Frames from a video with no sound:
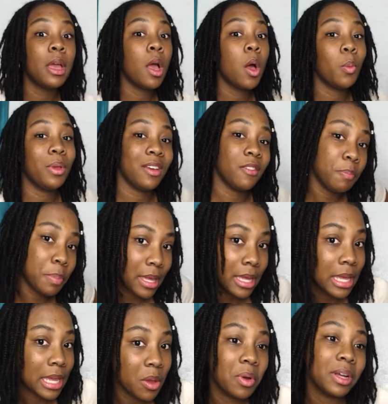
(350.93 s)
We have
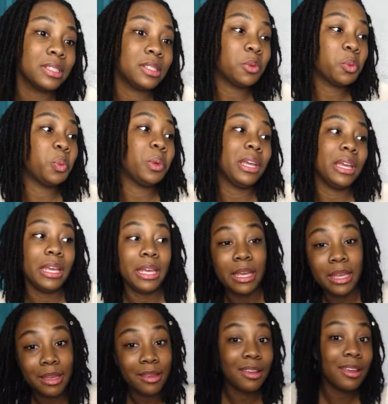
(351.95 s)
PE once a
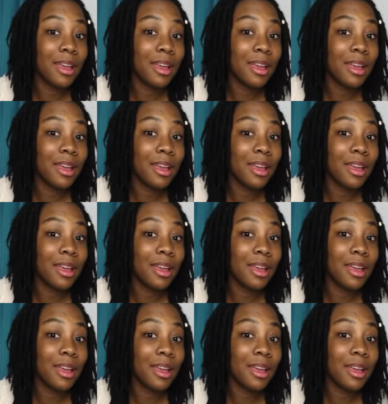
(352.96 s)
week.